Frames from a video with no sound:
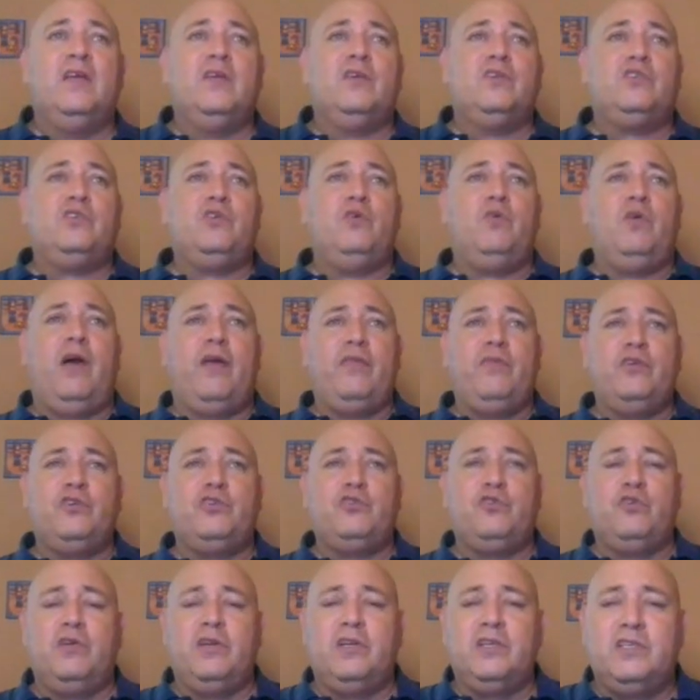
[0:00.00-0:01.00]
So other
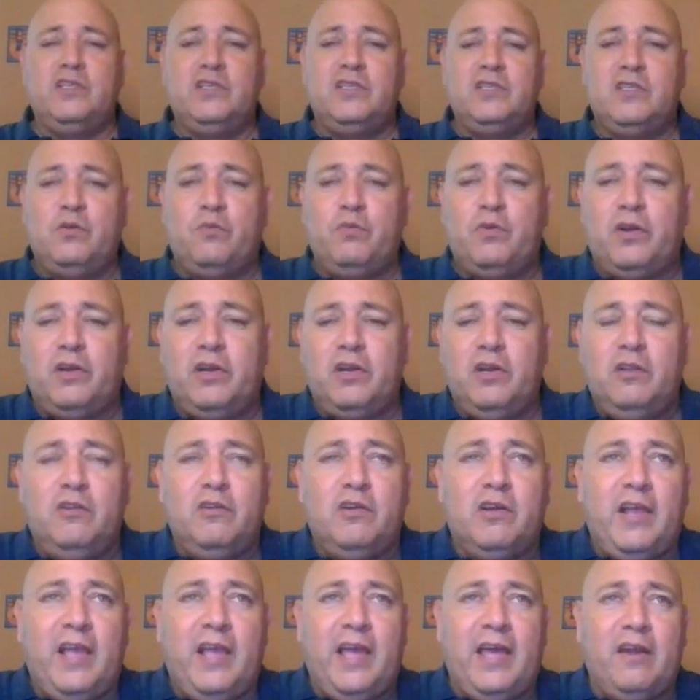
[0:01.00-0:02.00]
shortages that we're going to
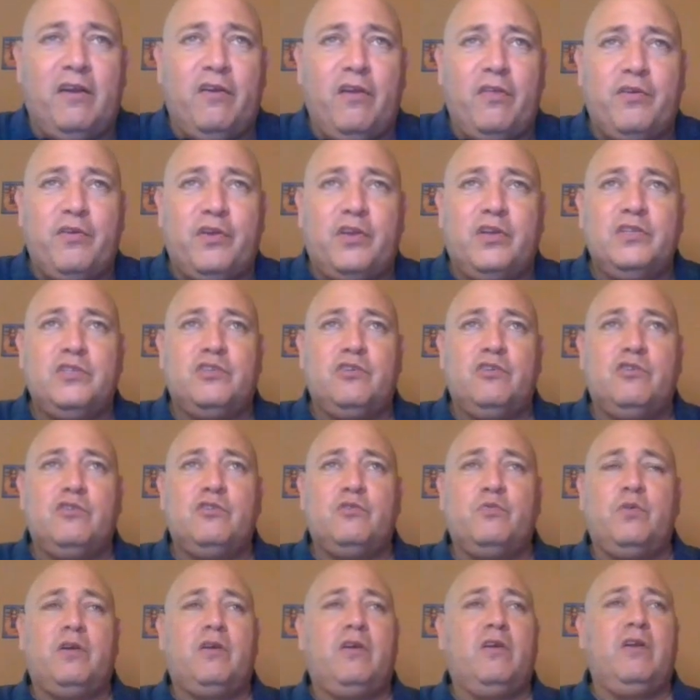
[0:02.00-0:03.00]
look at, or other concerns
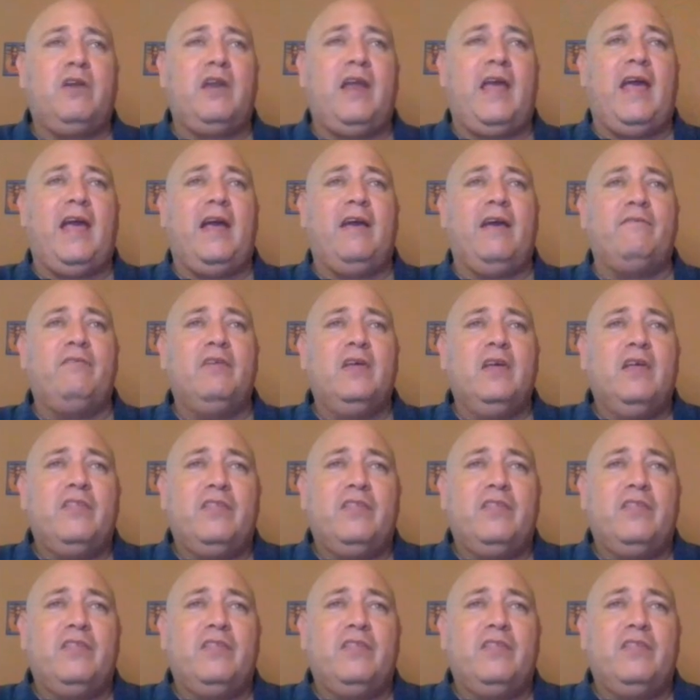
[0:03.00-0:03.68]
we're going to have,